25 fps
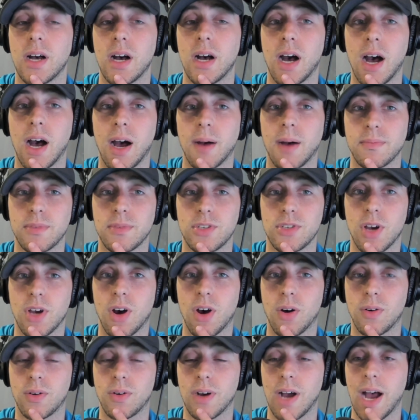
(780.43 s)
Um,
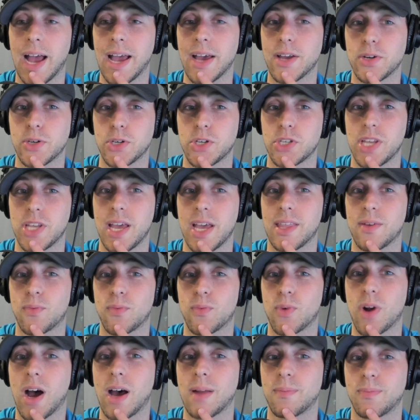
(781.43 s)
so I understand that
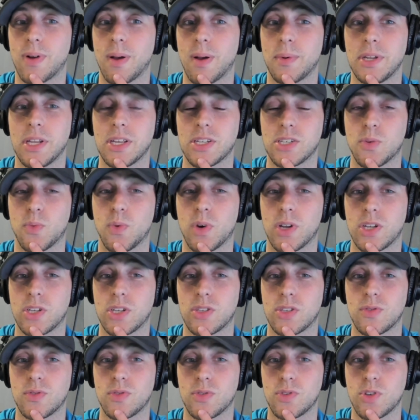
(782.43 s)
Ron probably doesn't want to
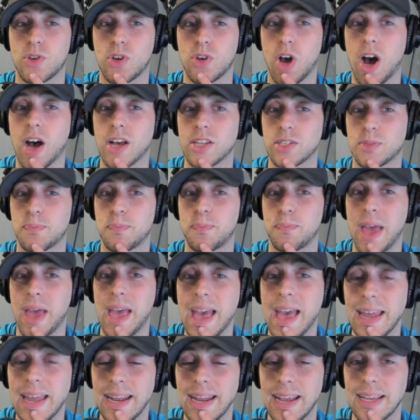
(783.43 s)
cause
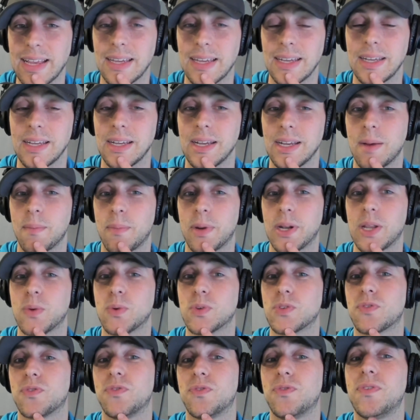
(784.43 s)
panic, but he
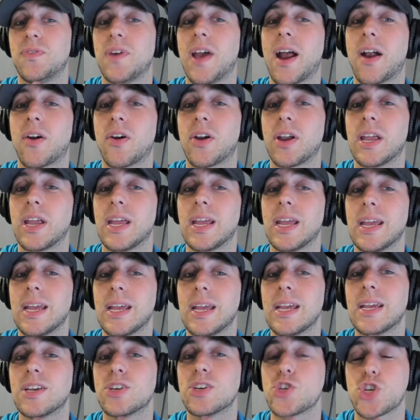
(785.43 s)
was
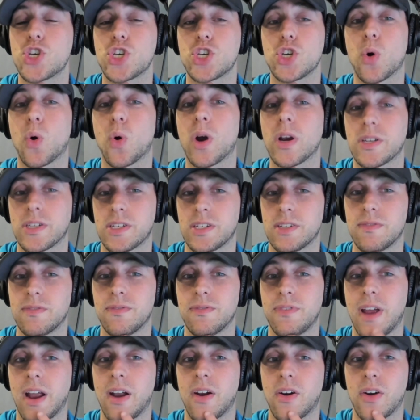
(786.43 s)
very short and
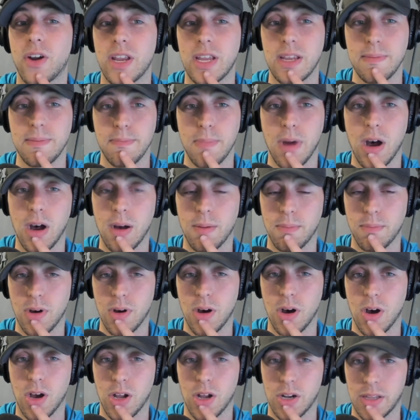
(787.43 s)
very mum
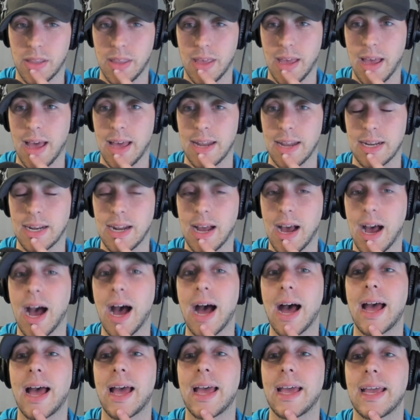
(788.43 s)
on that. And
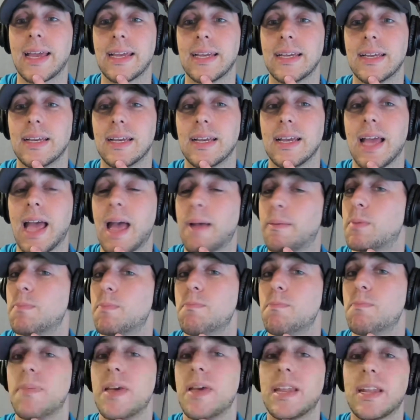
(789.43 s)
I am
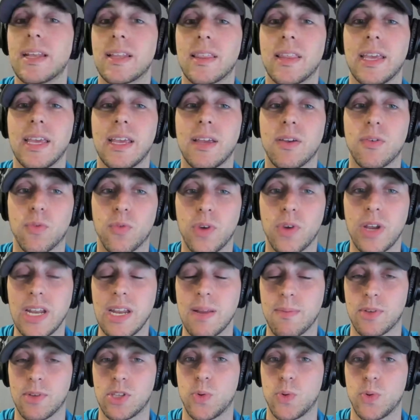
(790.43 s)
admittedly
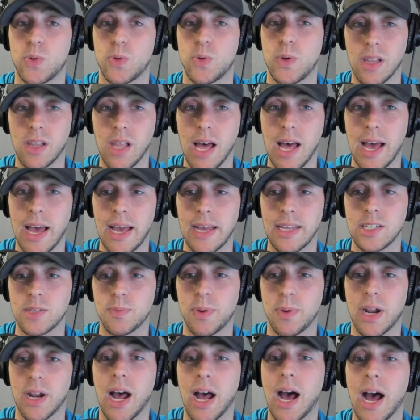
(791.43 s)
reading between the lines,
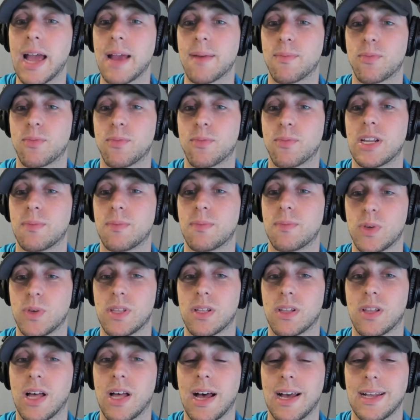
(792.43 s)
but I am reading between
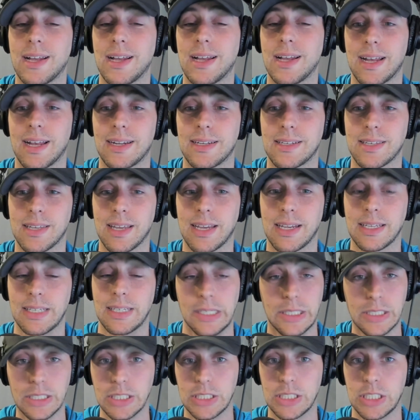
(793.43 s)
the lines that it's like,
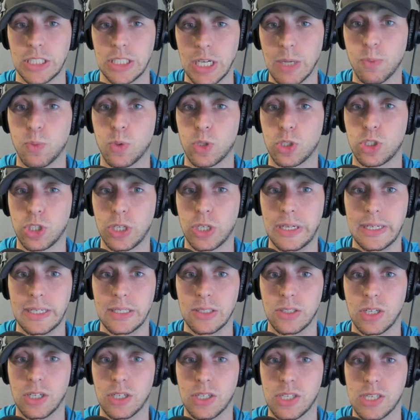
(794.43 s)
yep, we're trying
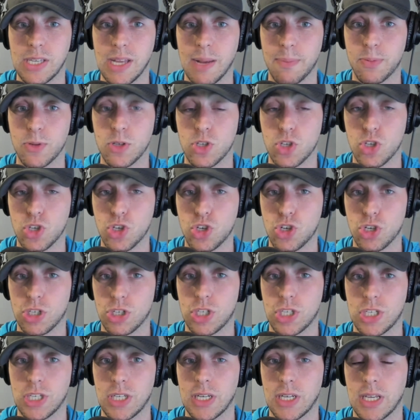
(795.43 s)
out long snappers
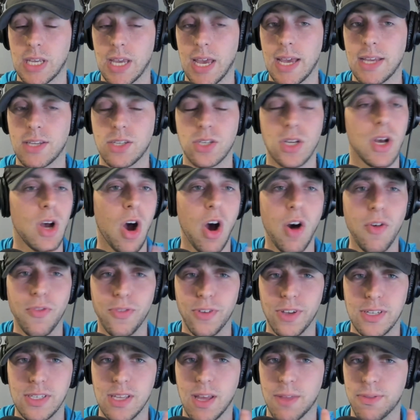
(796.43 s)
just in case.
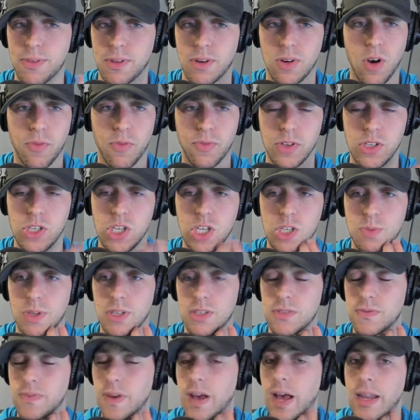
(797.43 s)
Hopefully it's nothing. Hopefully Cheeseman
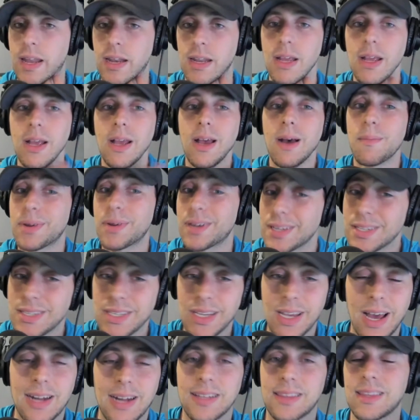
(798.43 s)
is fine. But it's the
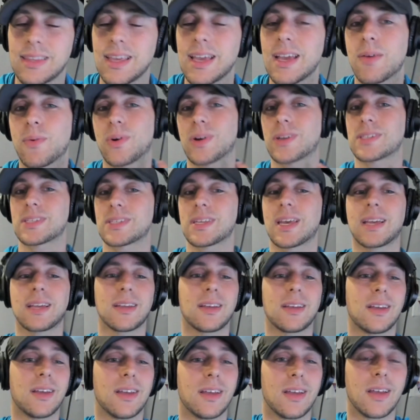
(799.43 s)
kind of thing where it's like
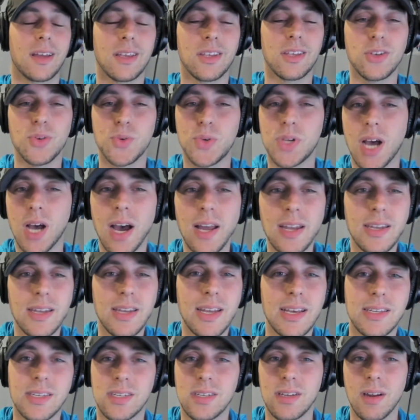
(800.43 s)
you cut
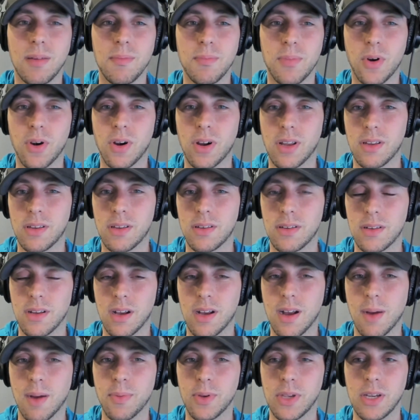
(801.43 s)
Nick Sundberg a
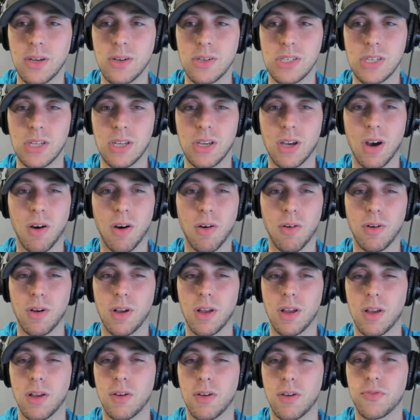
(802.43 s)
couple years ago
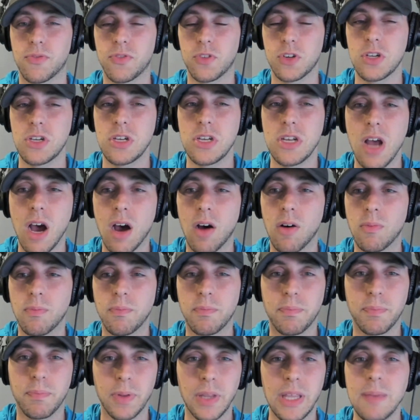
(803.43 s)
for no
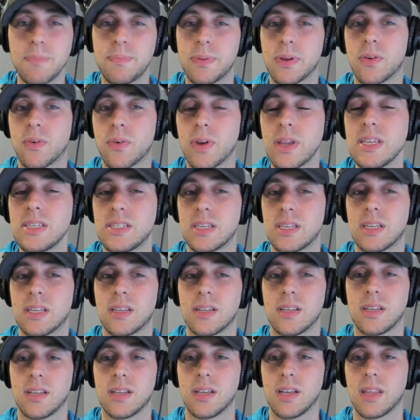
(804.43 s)
bleeping reason.
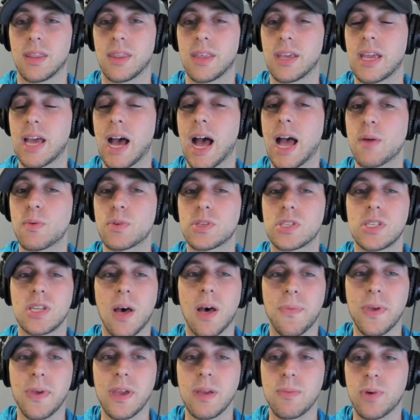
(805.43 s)
The guy was
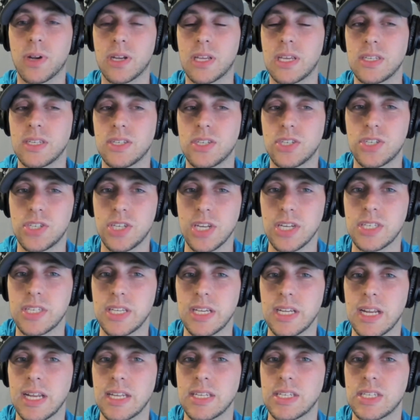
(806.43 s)
nothing but
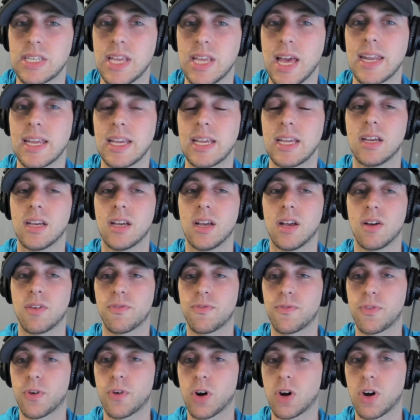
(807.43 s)
consistent and steady
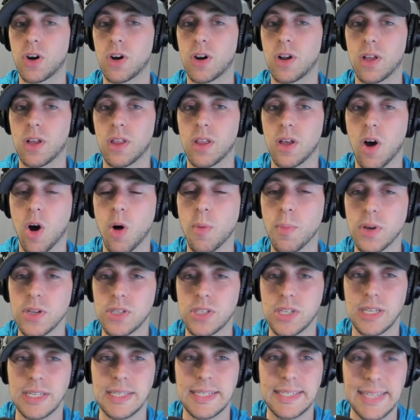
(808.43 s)
for
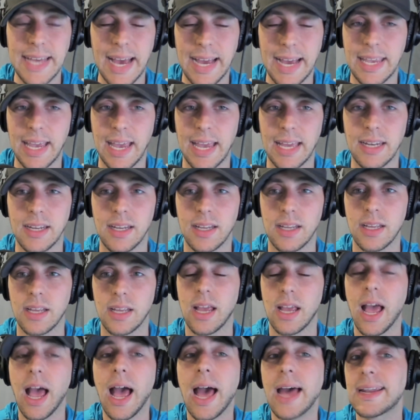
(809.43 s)
almost a decade.
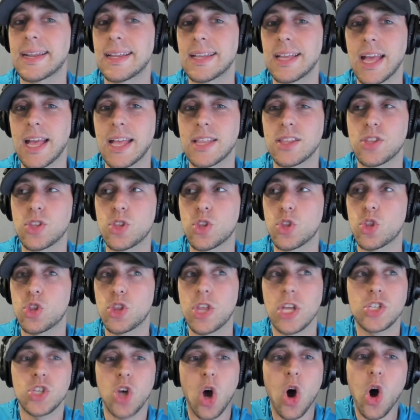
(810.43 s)
And, and
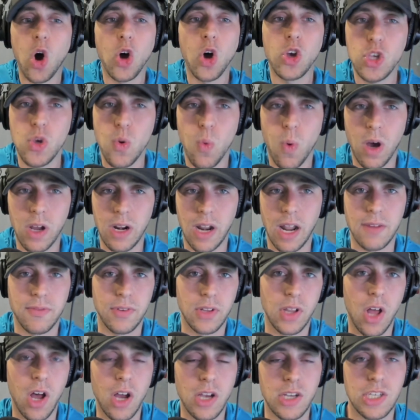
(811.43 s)
that's all you want out of a
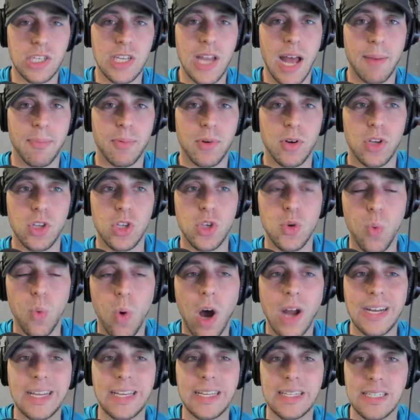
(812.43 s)
long snapper. You
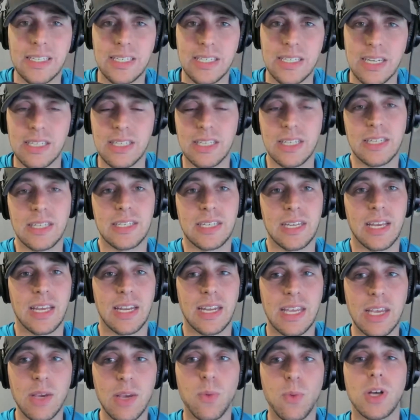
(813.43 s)
want consistency. And
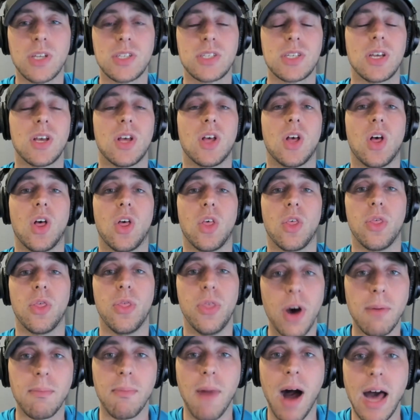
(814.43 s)
he was
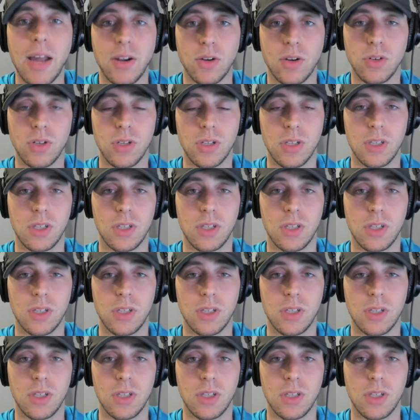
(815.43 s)
the model.